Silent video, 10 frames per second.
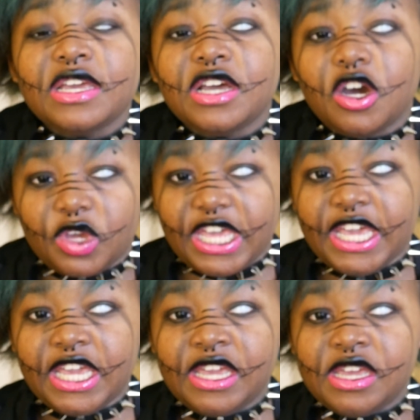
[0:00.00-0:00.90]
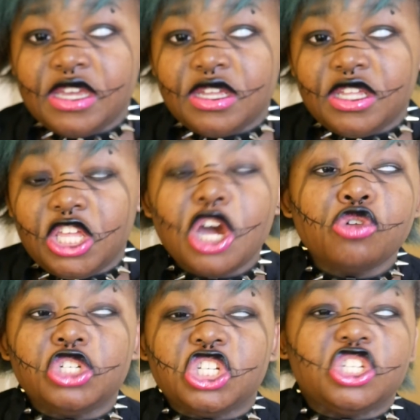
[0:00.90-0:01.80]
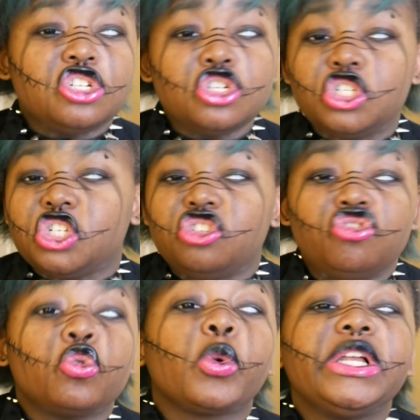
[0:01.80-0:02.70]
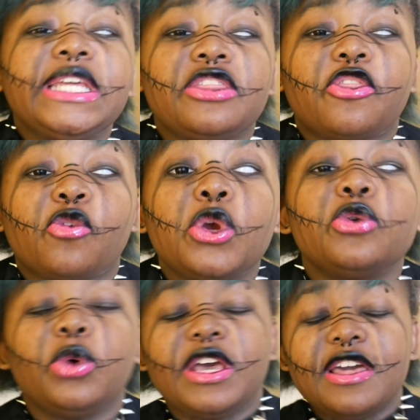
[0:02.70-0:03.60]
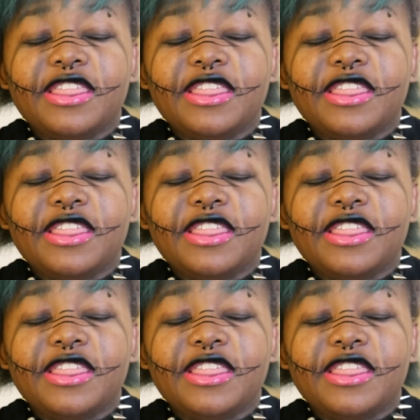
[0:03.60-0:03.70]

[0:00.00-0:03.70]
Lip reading: okay? You know, just drill it through,